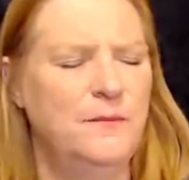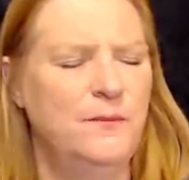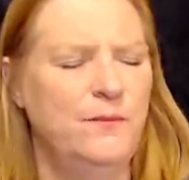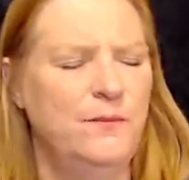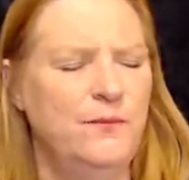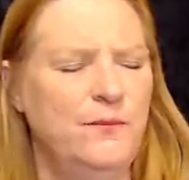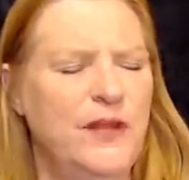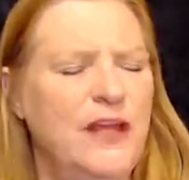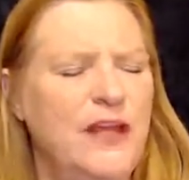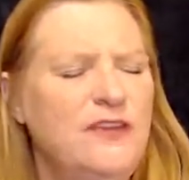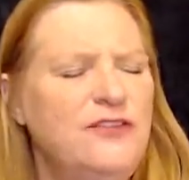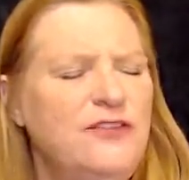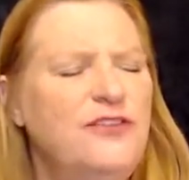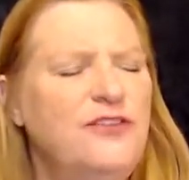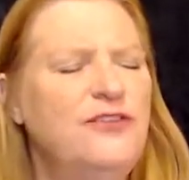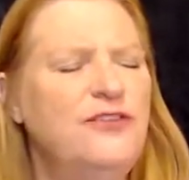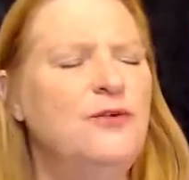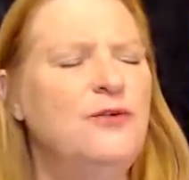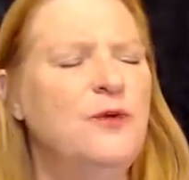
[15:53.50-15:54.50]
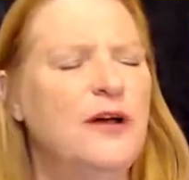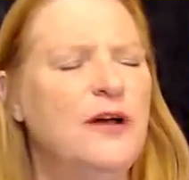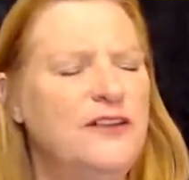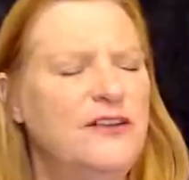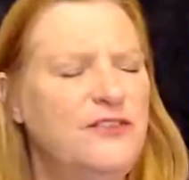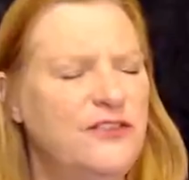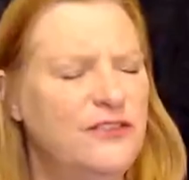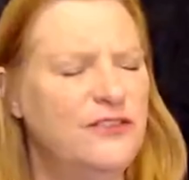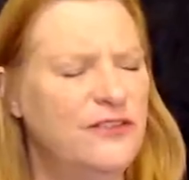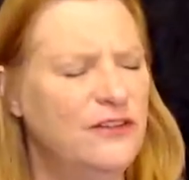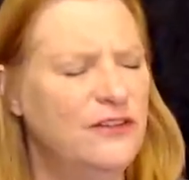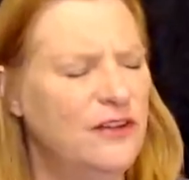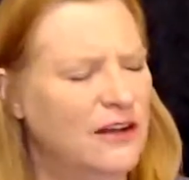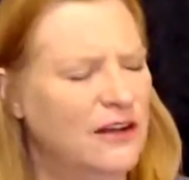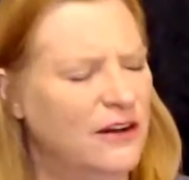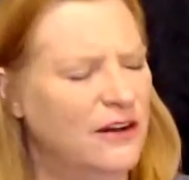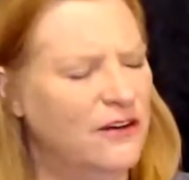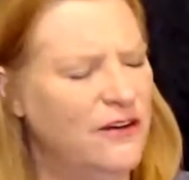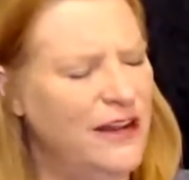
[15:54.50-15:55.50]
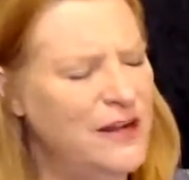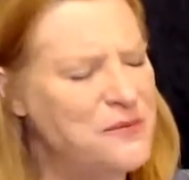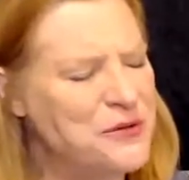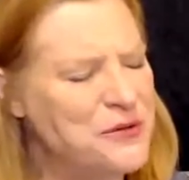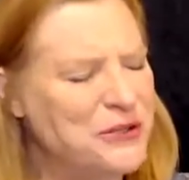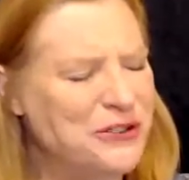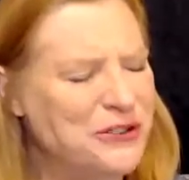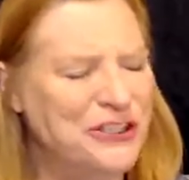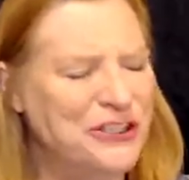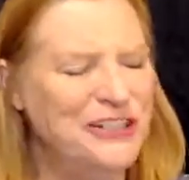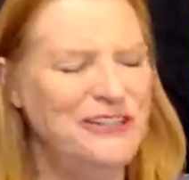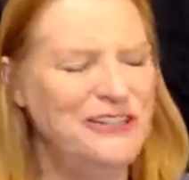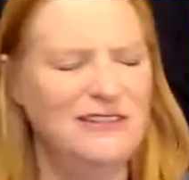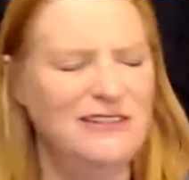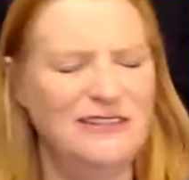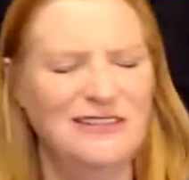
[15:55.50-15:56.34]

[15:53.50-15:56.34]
not just to us and our neighborhood